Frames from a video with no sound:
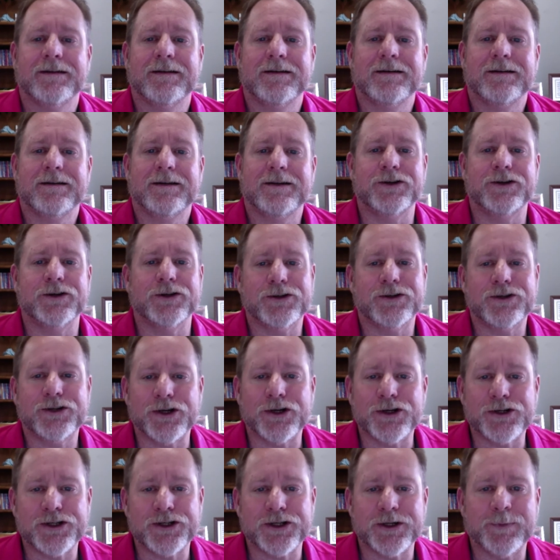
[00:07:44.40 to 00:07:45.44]
In your
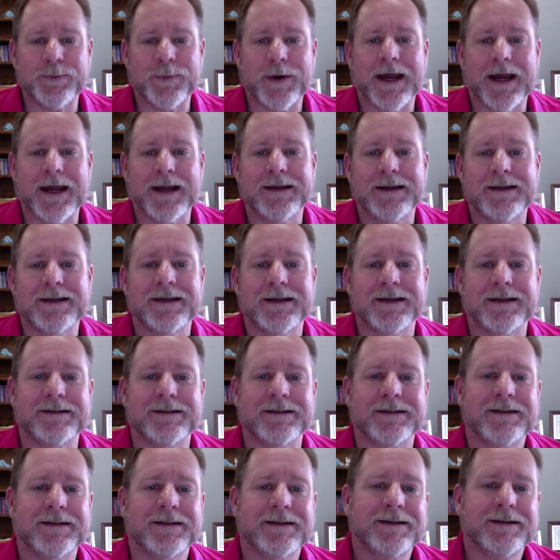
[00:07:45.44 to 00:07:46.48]
church in a bag kit,